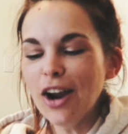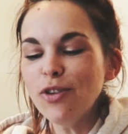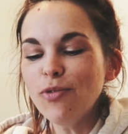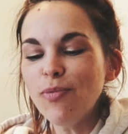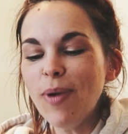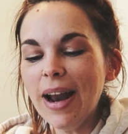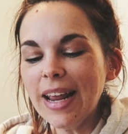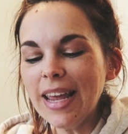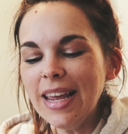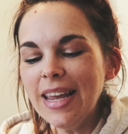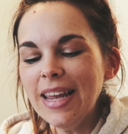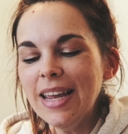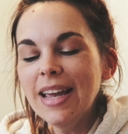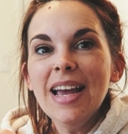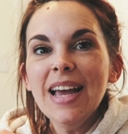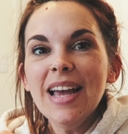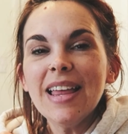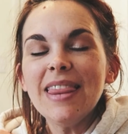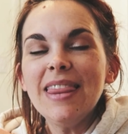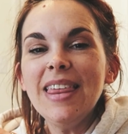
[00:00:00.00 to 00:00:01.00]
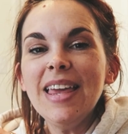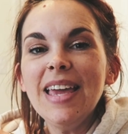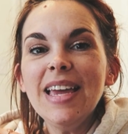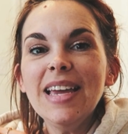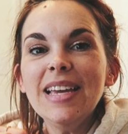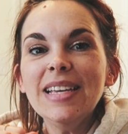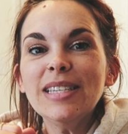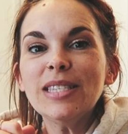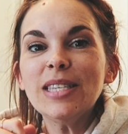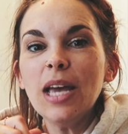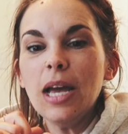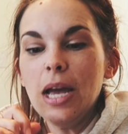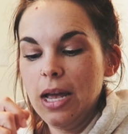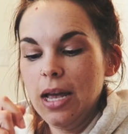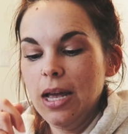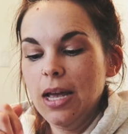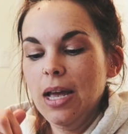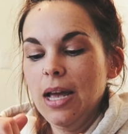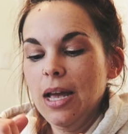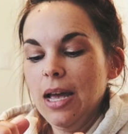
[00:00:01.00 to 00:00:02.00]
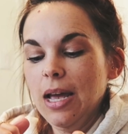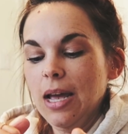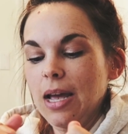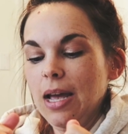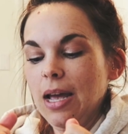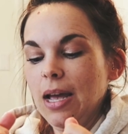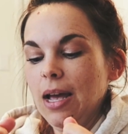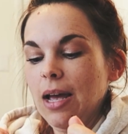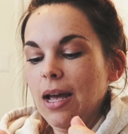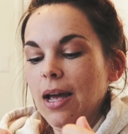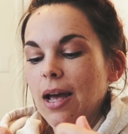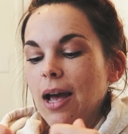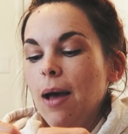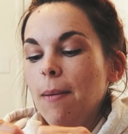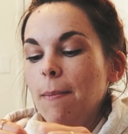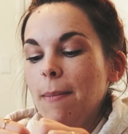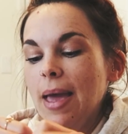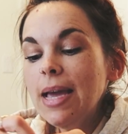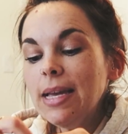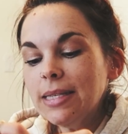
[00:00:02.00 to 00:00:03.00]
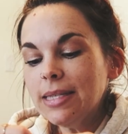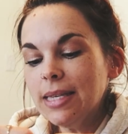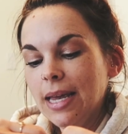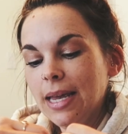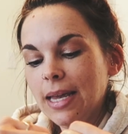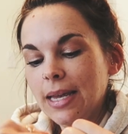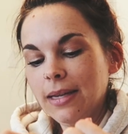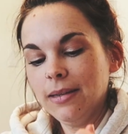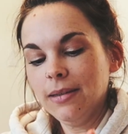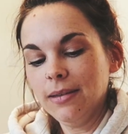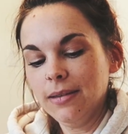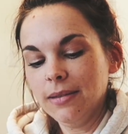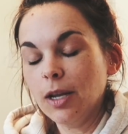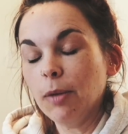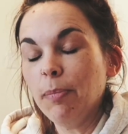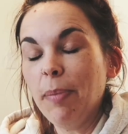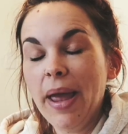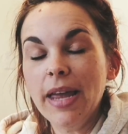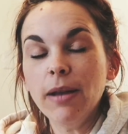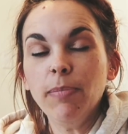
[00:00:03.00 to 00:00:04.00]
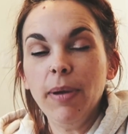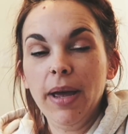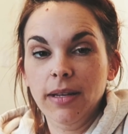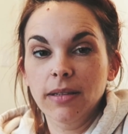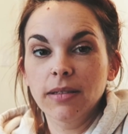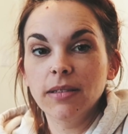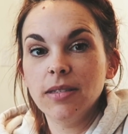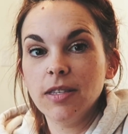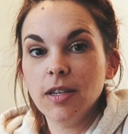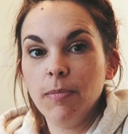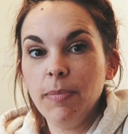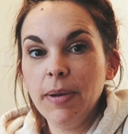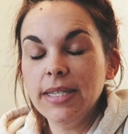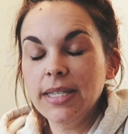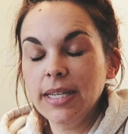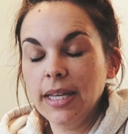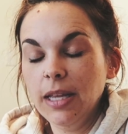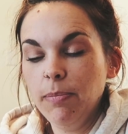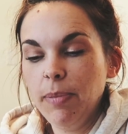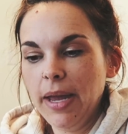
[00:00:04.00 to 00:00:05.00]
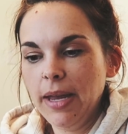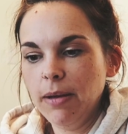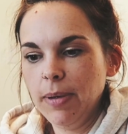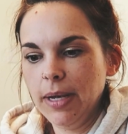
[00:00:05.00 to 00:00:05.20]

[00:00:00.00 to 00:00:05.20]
you ready? These amazing, they're paint pens. They're basically paint